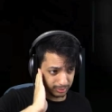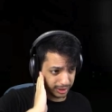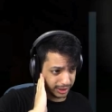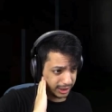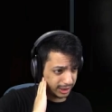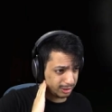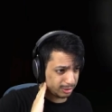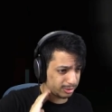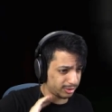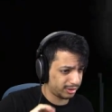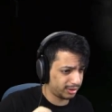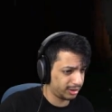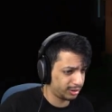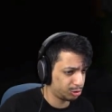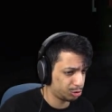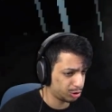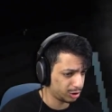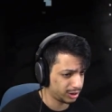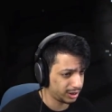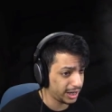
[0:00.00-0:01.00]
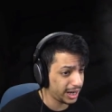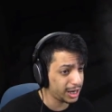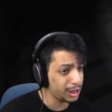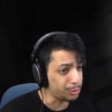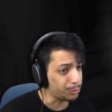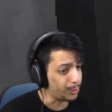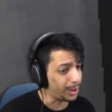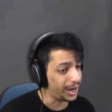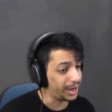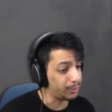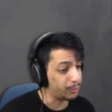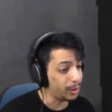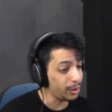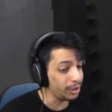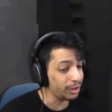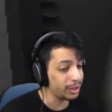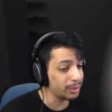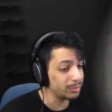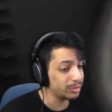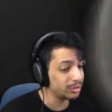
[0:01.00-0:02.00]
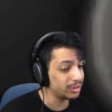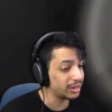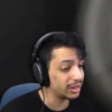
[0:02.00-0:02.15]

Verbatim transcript: My ear is itching. Anyway, welcome to